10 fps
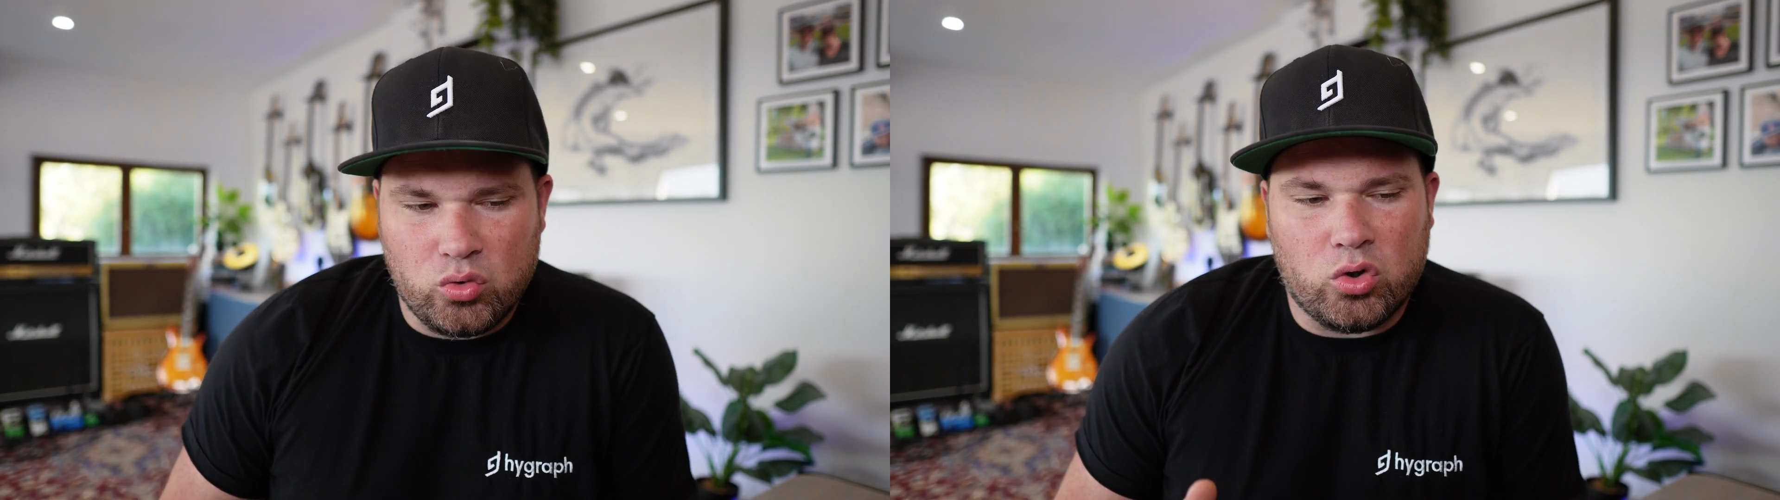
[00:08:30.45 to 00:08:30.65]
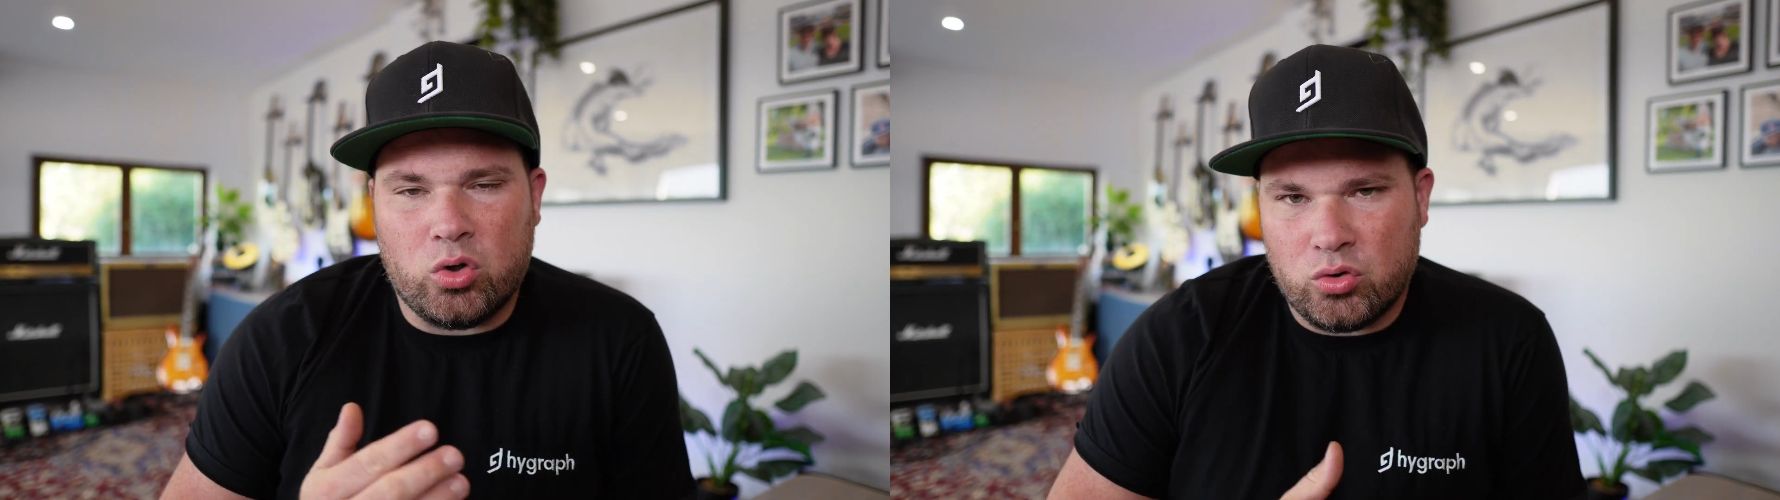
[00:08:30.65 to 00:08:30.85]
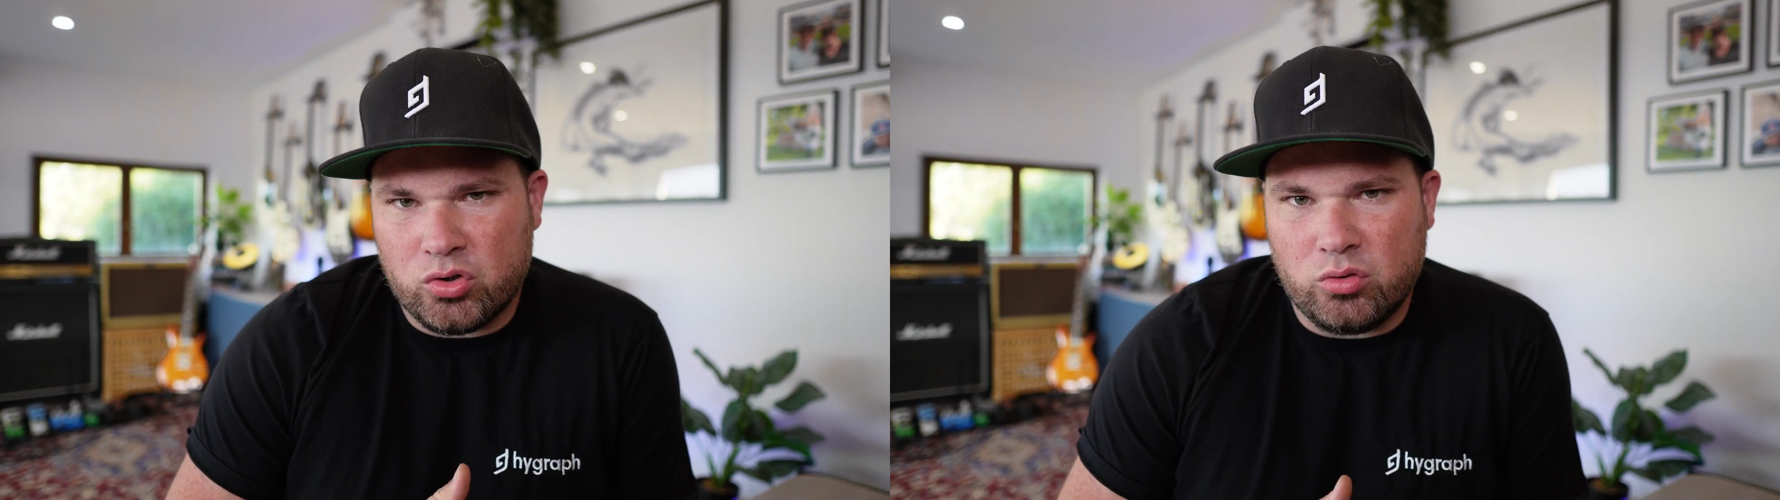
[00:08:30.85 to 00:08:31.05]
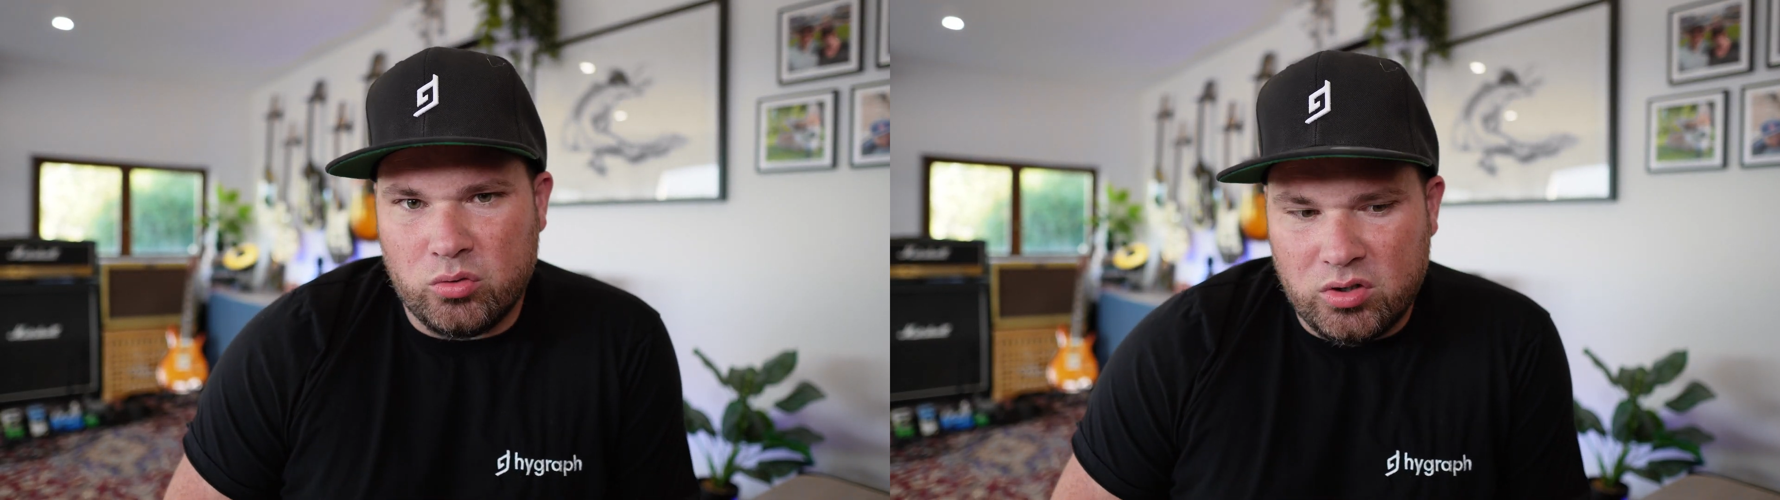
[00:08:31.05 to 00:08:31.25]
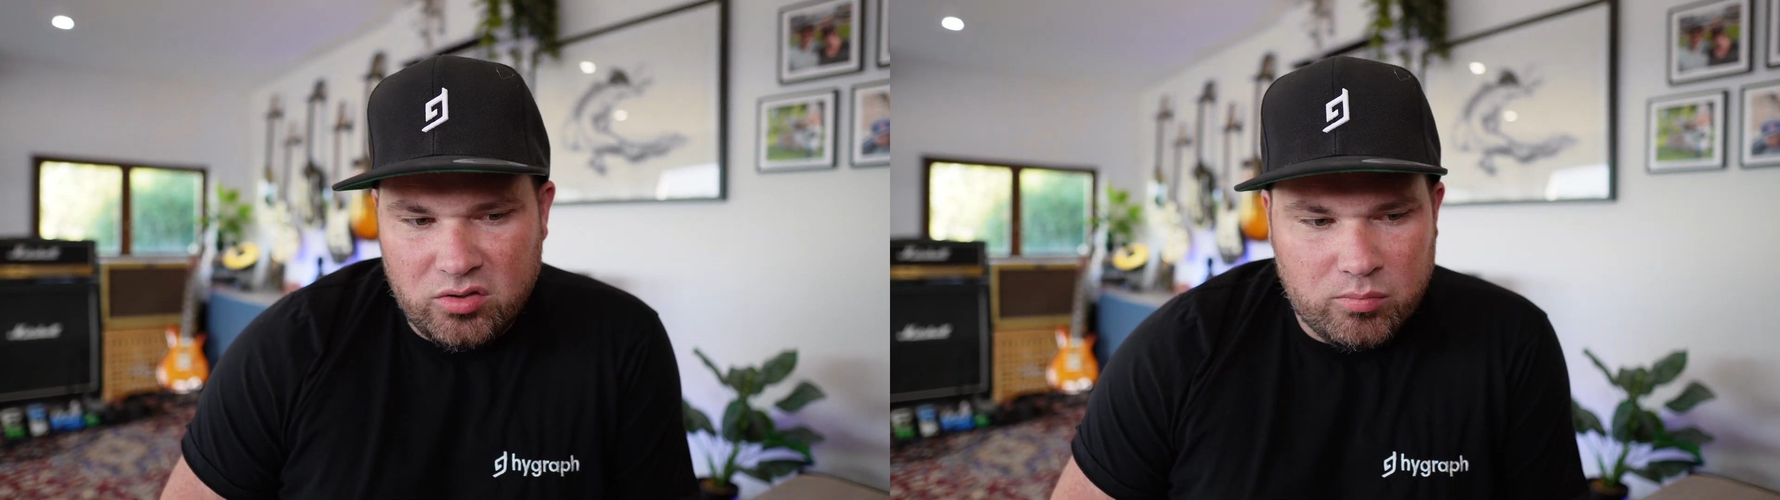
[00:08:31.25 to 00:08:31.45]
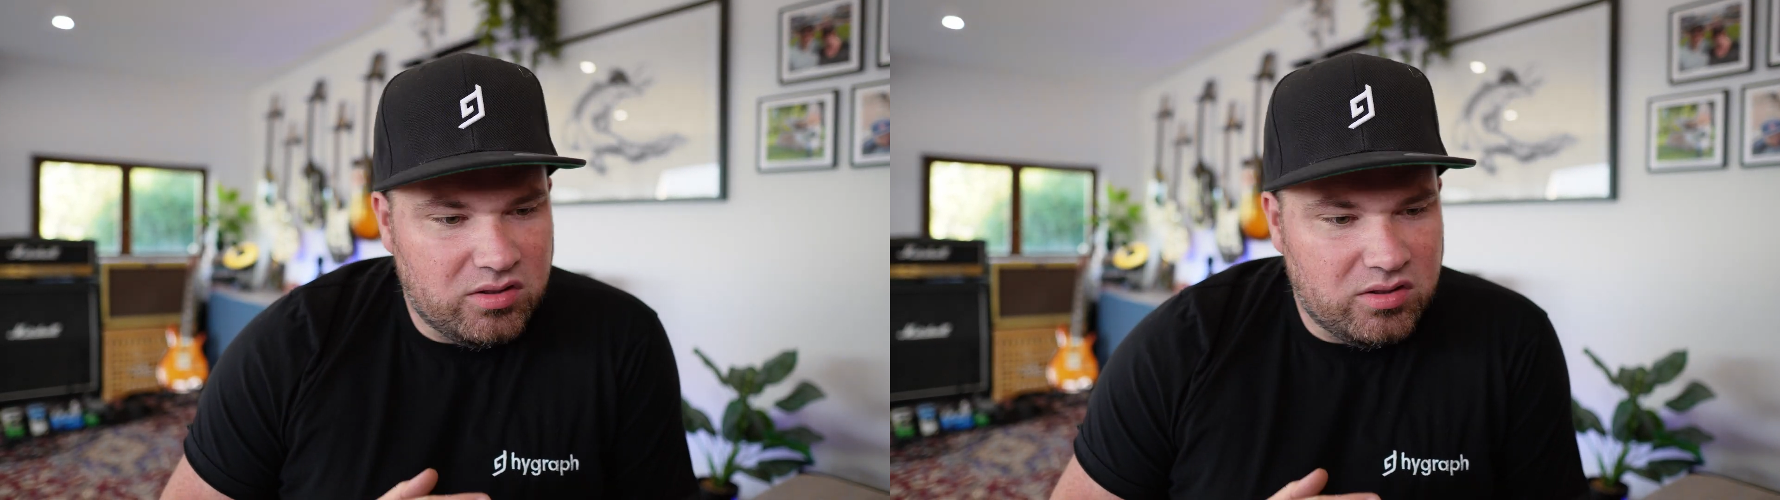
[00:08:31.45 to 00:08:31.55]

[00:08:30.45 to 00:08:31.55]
to also do this,